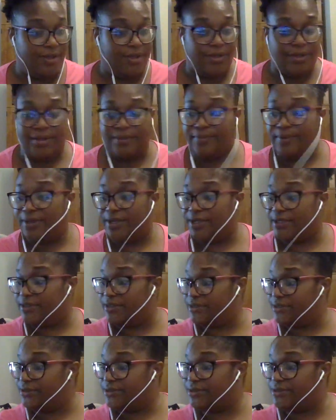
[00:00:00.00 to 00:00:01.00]
let me get
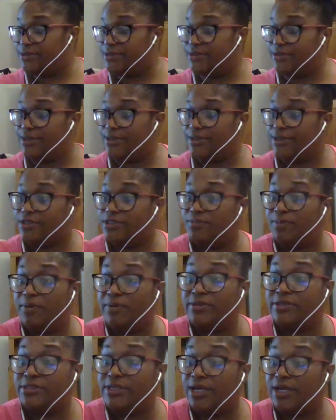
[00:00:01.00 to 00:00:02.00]
this.
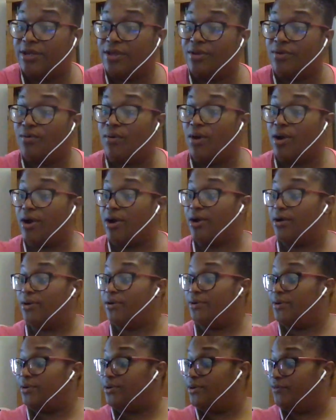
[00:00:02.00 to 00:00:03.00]
Spirit said you are
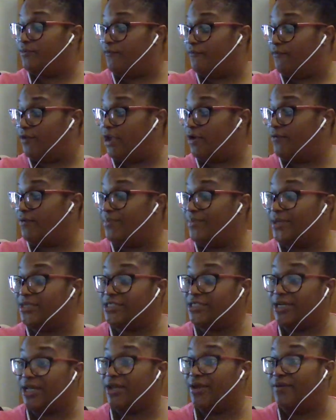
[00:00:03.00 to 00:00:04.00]
very
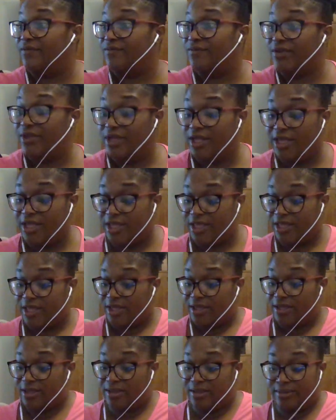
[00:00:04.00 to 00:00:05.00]
much loved.
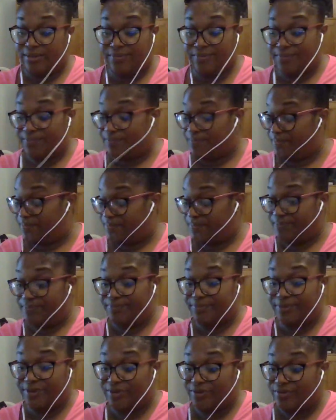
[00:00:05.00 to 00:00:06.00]

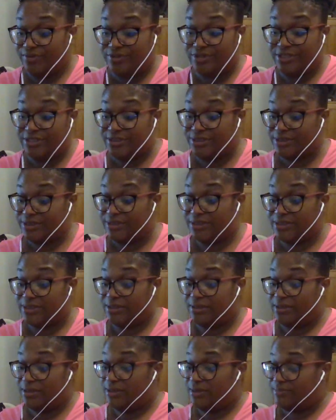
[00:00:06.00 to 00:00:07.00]

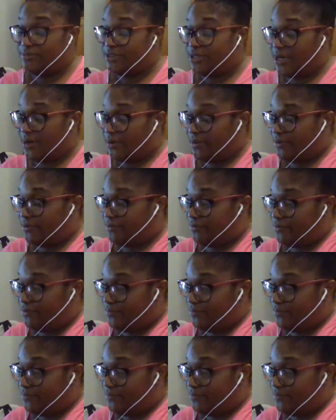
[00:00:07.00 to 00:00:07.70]
I'm sorry,